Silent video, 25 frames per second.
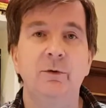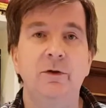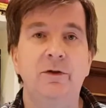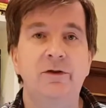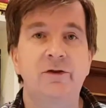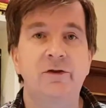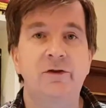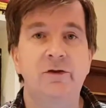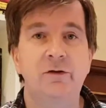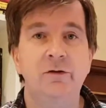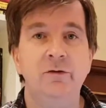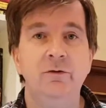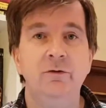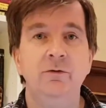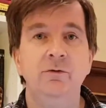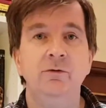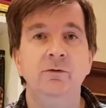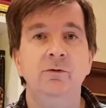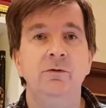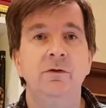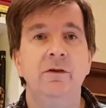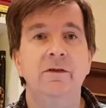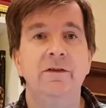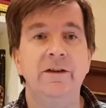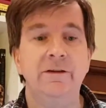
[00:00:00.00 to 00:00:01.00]
with two
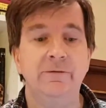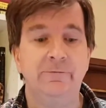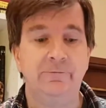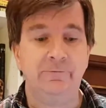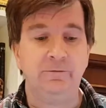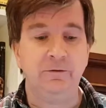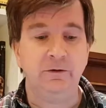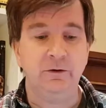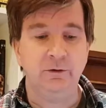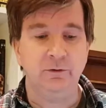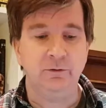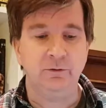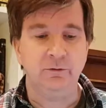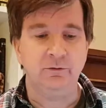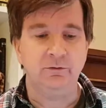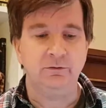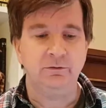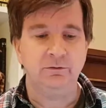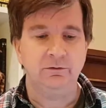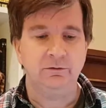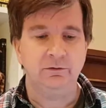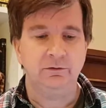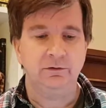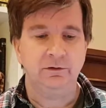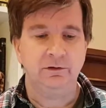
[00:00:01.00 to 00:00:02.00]
they flew.
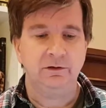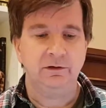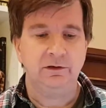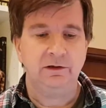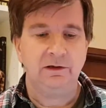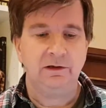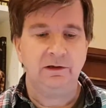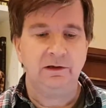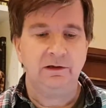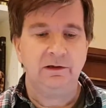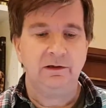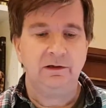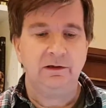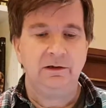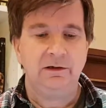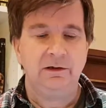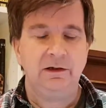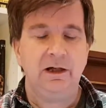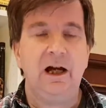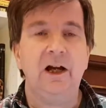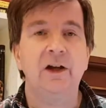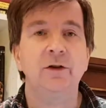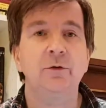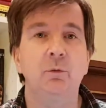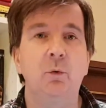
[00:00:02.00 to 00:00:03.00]

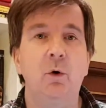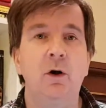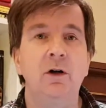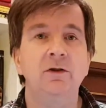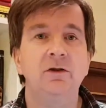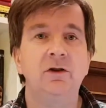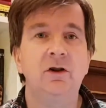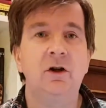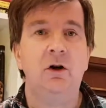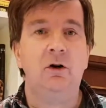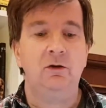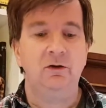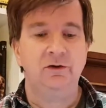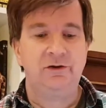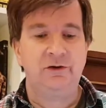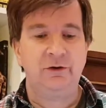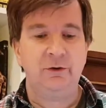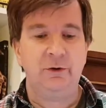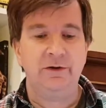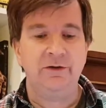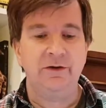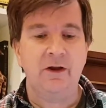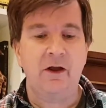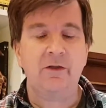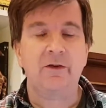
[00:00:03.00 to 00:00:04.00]
And one called
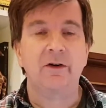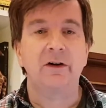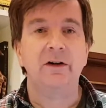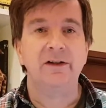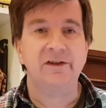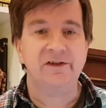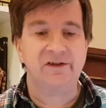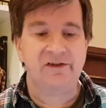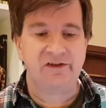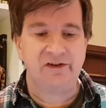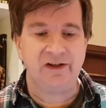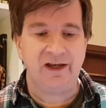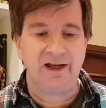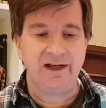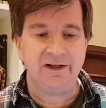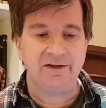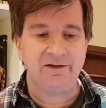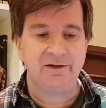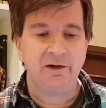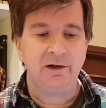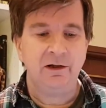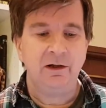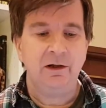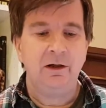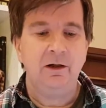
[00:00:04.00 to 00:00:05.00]
to another and
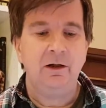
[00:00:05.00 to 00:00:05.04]
said,